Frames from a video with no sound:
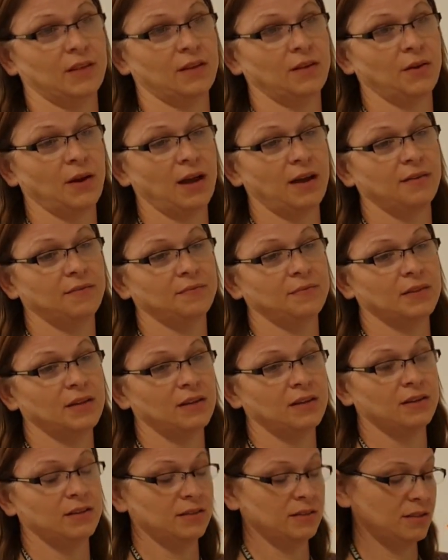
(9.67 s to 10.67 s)
Okay.
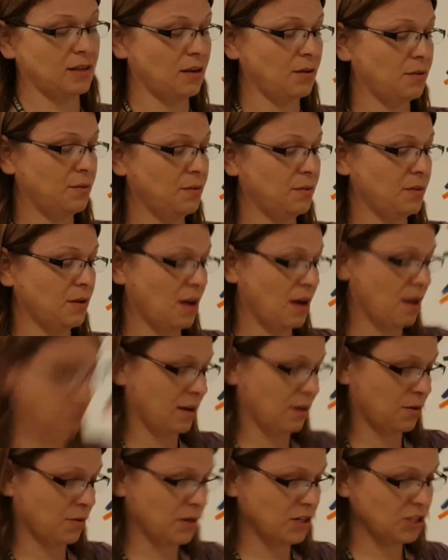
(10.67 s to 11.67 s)
So,
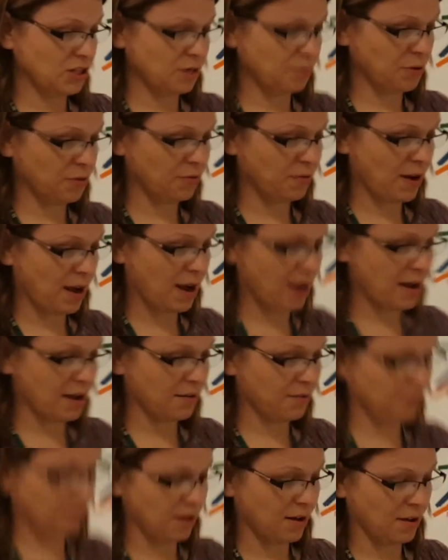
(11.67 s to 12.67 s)
question number
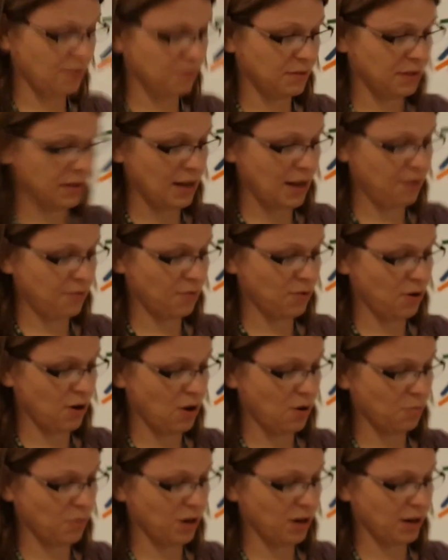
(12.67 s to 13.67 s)
5 of the day 4
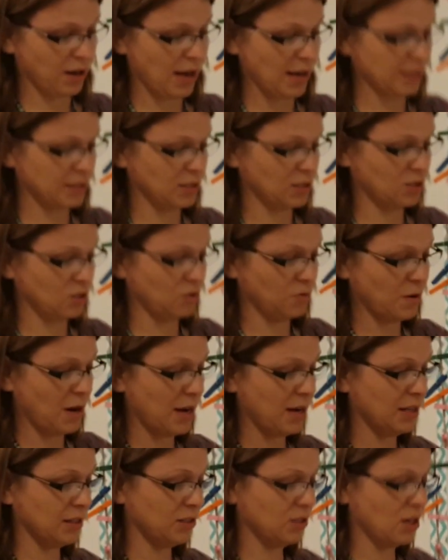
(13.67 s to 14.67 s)
homework asks us to
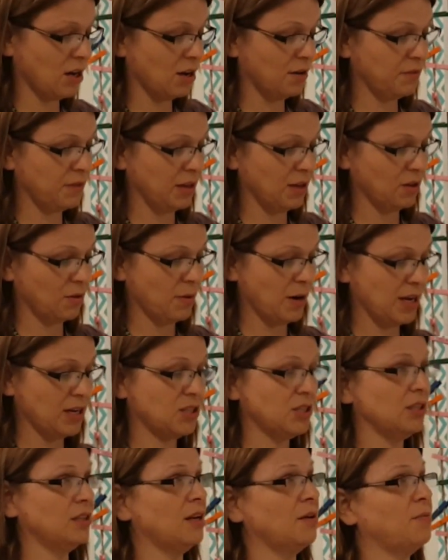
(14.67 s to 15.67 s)
write and solve the
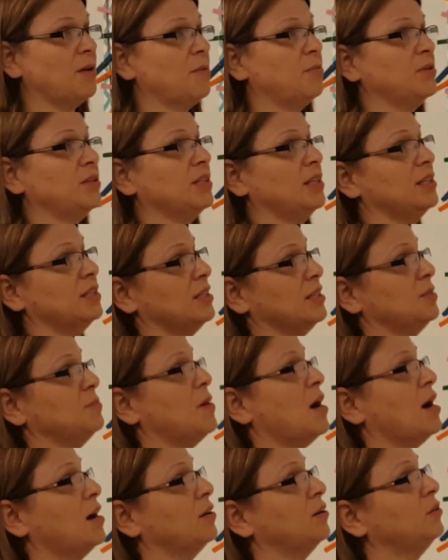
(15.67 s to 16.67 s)
equation that represents this
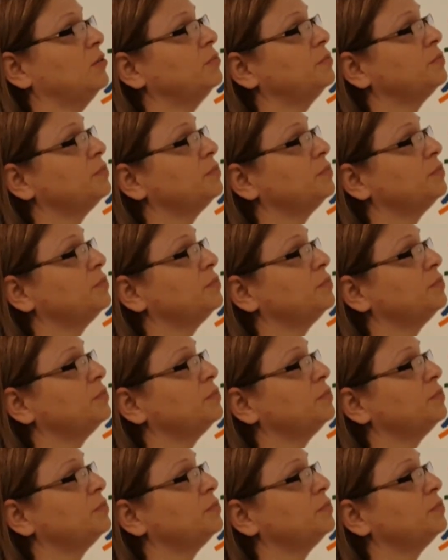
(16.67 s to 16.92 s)
model.